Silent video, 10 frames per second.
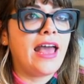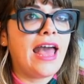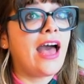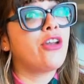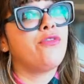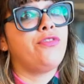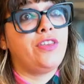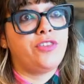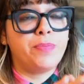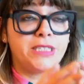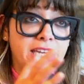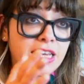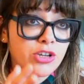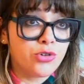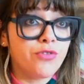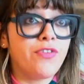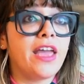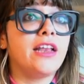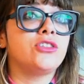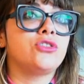out of this particular
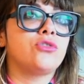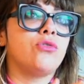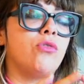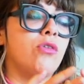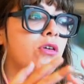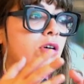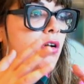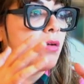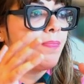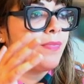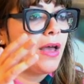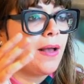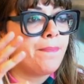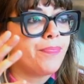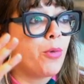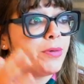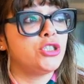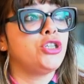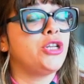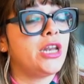event or
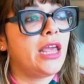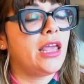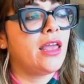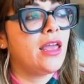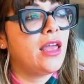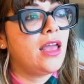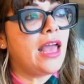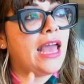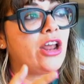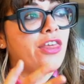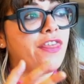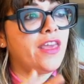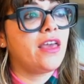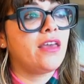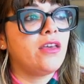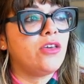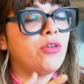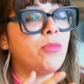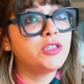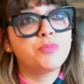opportunity? And I think
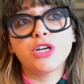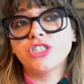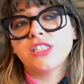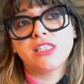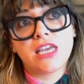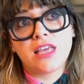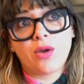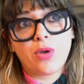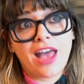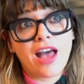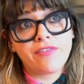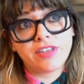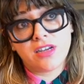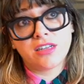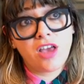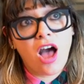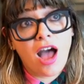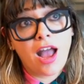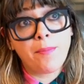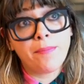the most precious thing that we have is our
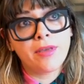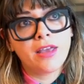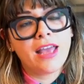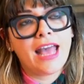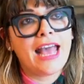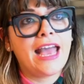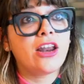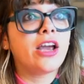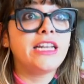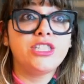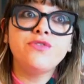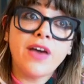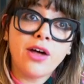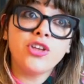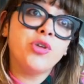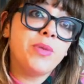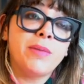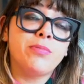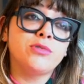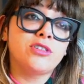time, and I need to value
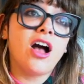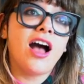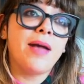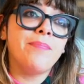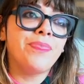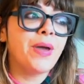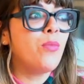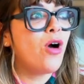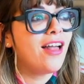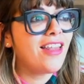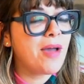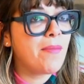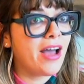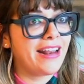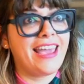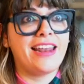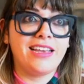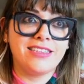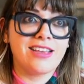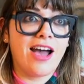people's time. And while I might
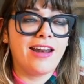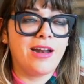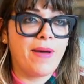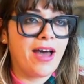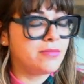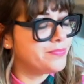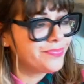get excited about